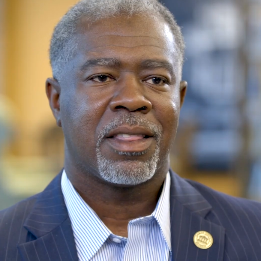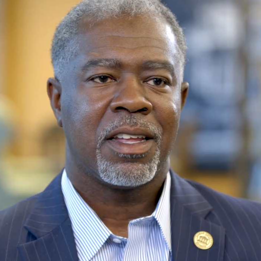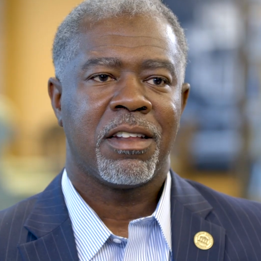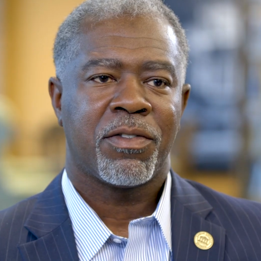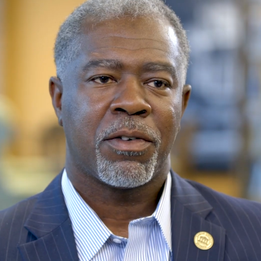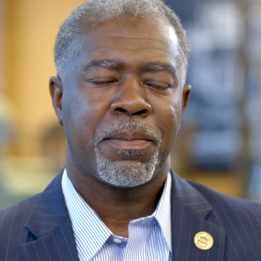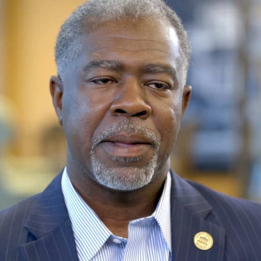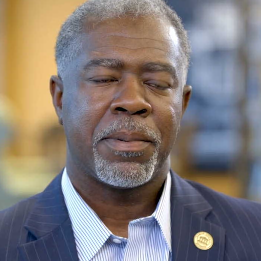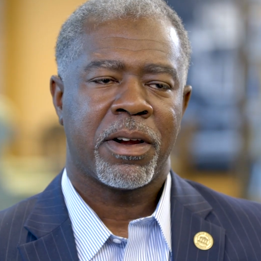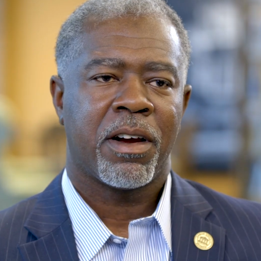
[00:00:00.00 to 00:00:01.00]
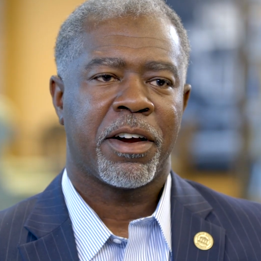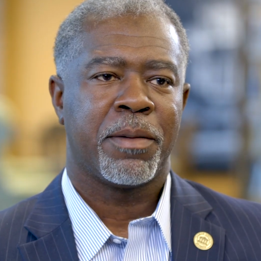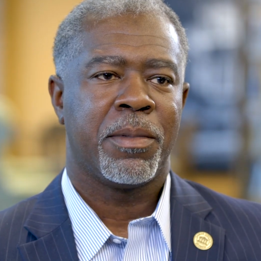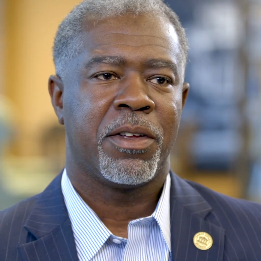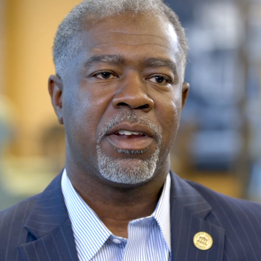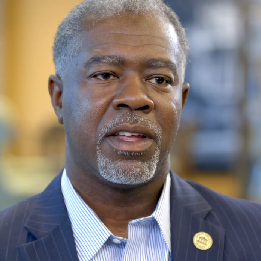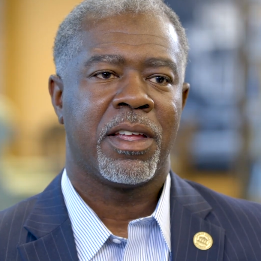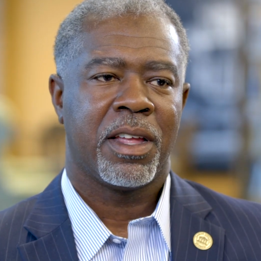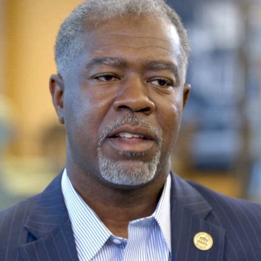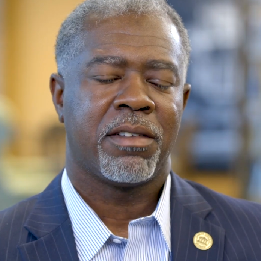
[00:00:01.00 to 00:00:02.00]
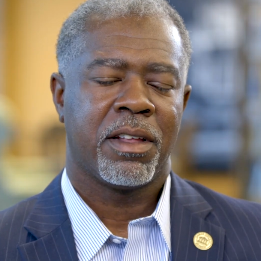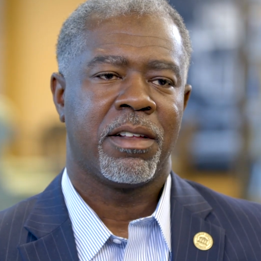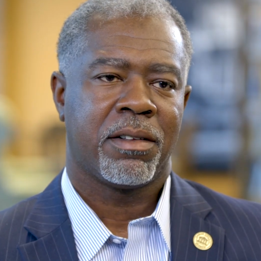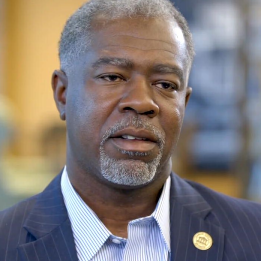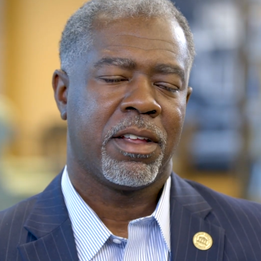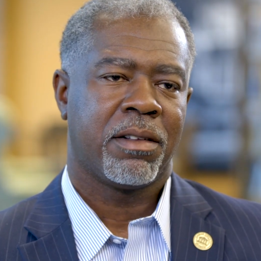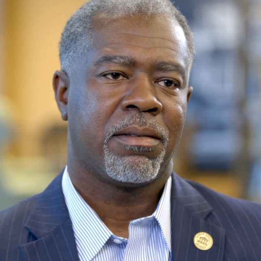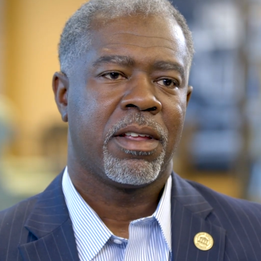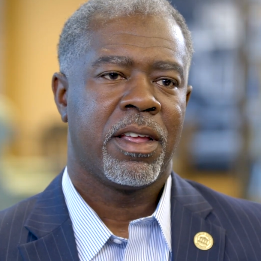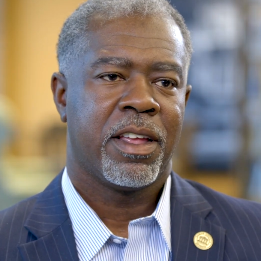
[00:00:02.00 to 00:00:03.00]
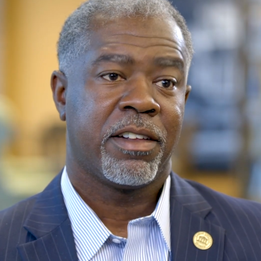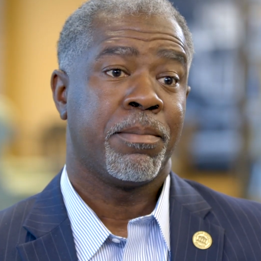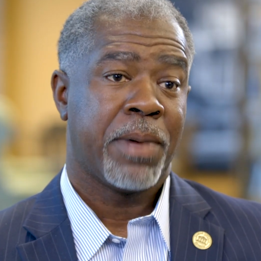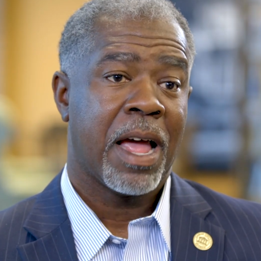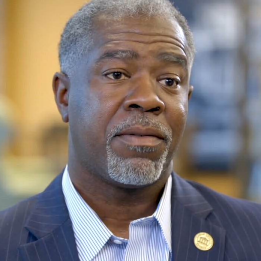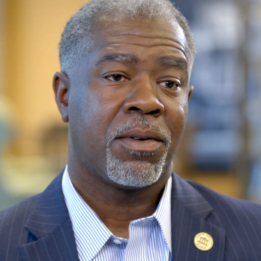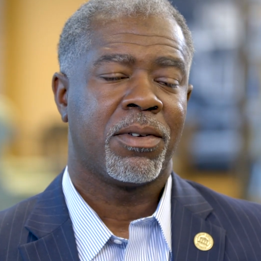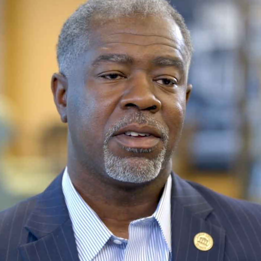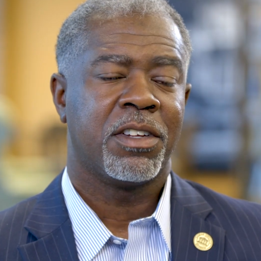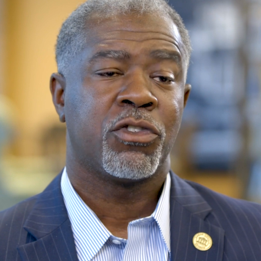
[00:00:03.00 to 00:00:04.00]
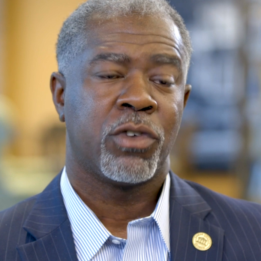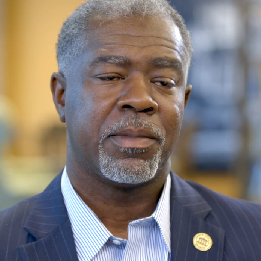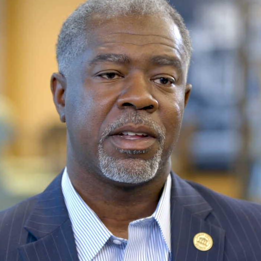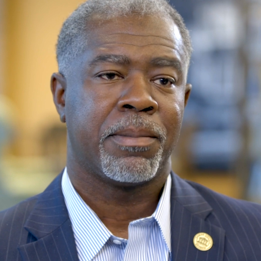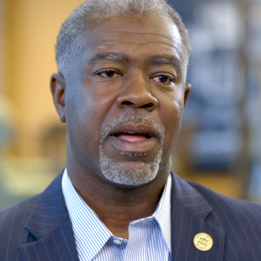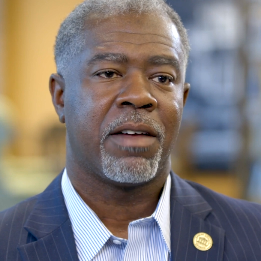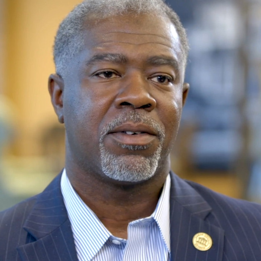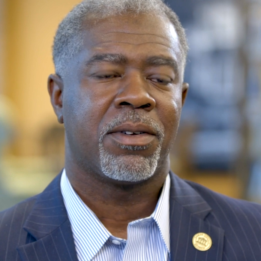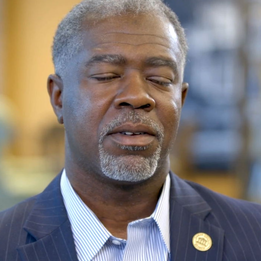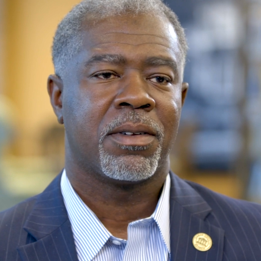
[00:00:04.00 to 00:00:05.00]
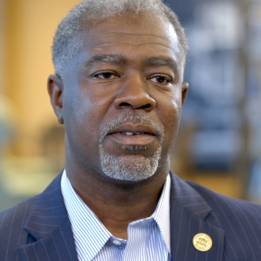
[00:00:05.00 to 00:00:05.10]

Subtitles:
things for people in our community, it's impactful, extremely impactful.